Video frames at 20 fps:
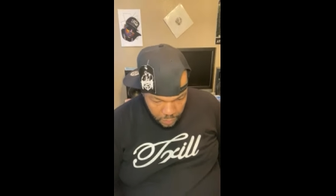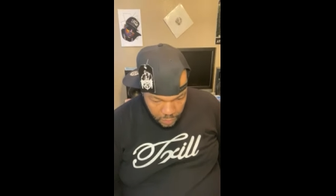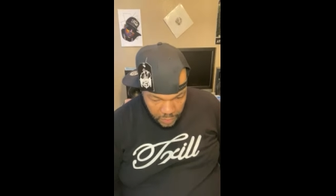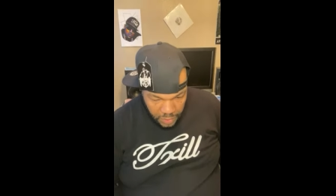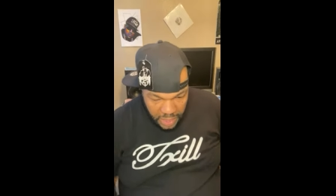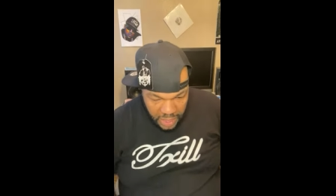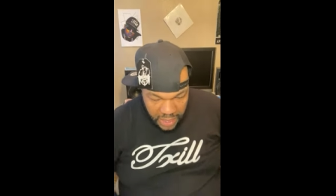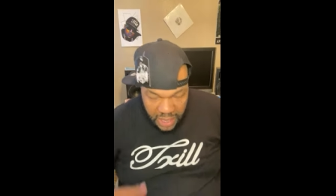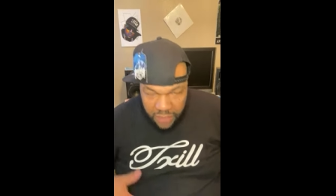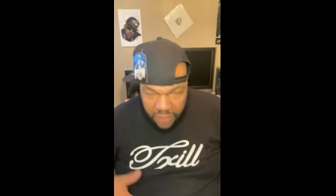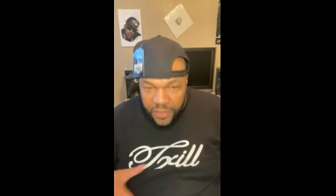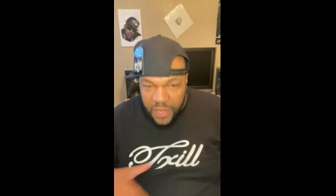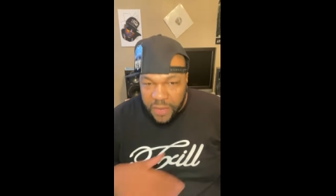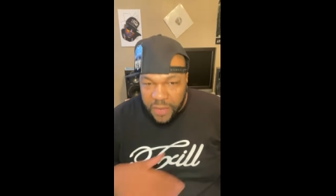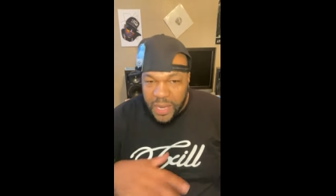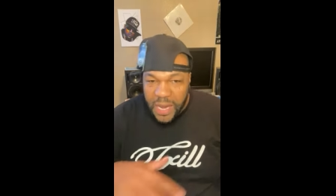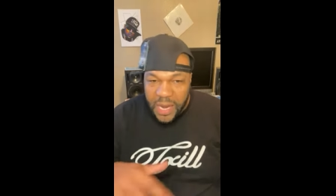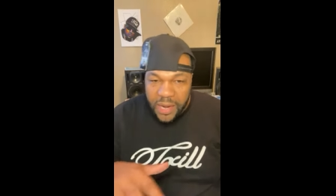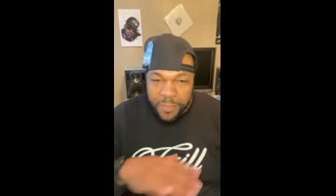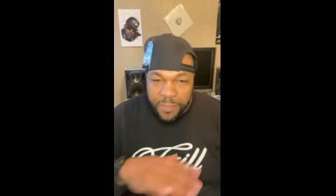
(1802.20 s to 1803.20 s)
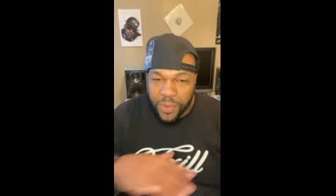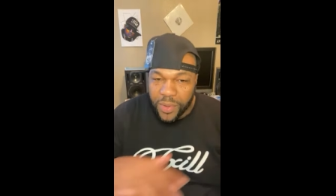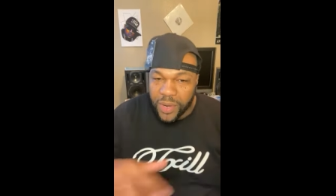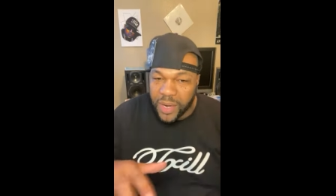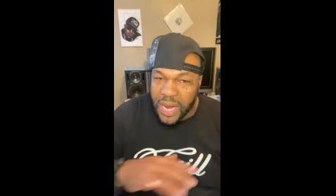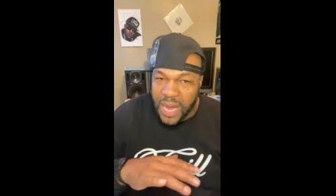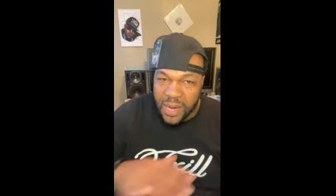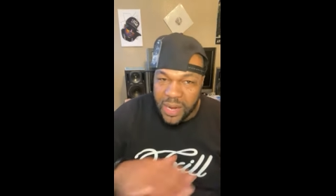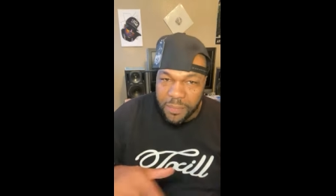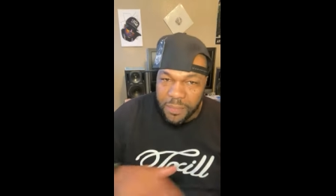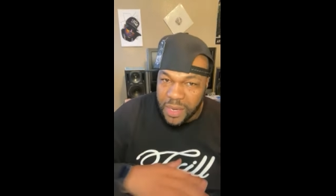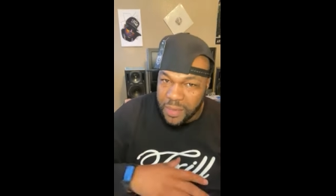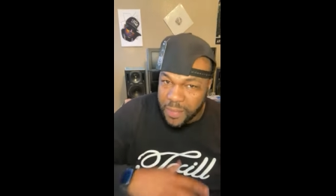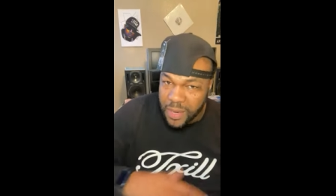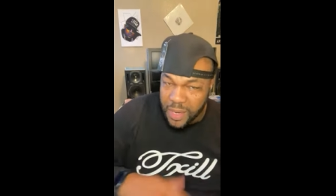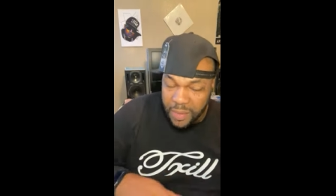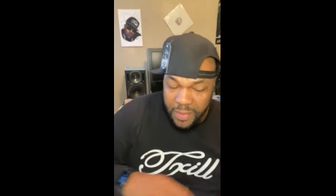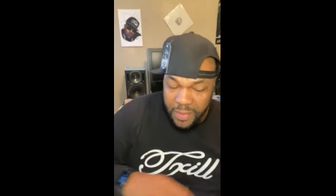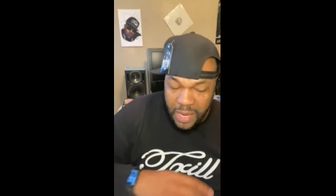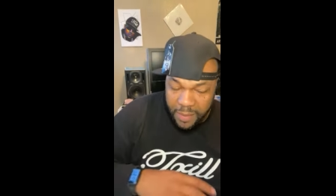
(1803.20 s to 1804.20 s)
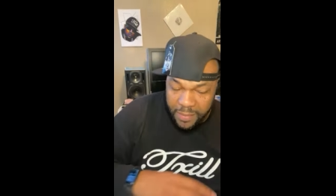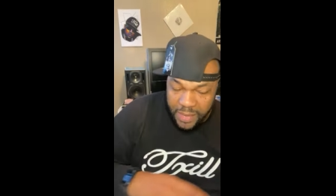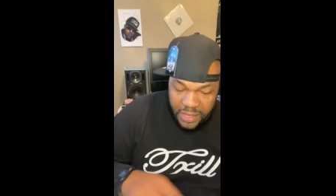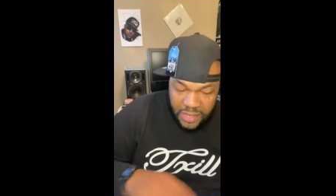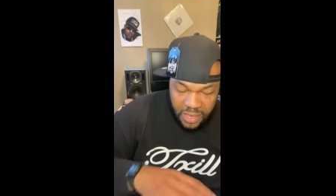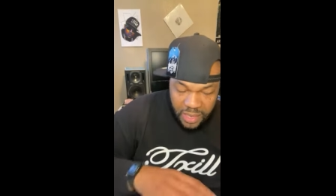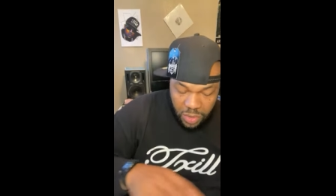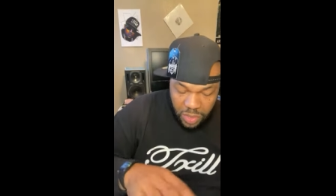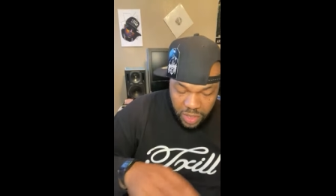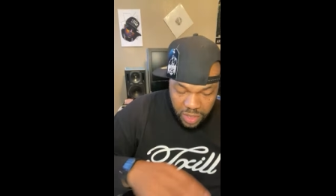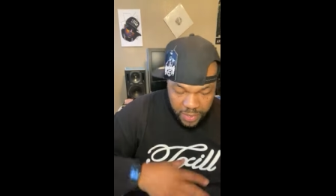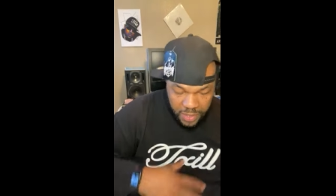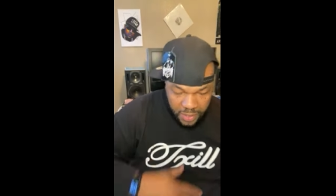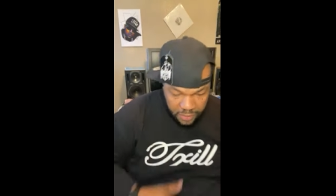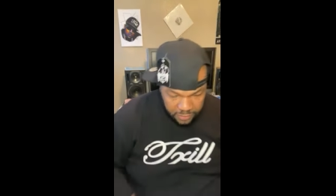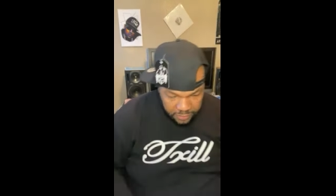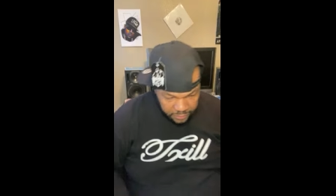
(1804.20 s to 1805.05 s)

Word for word: Y'all gotta forgive me. I ain't poured it out in a minute, bit. I'm, I'm gonna hit that whole bit.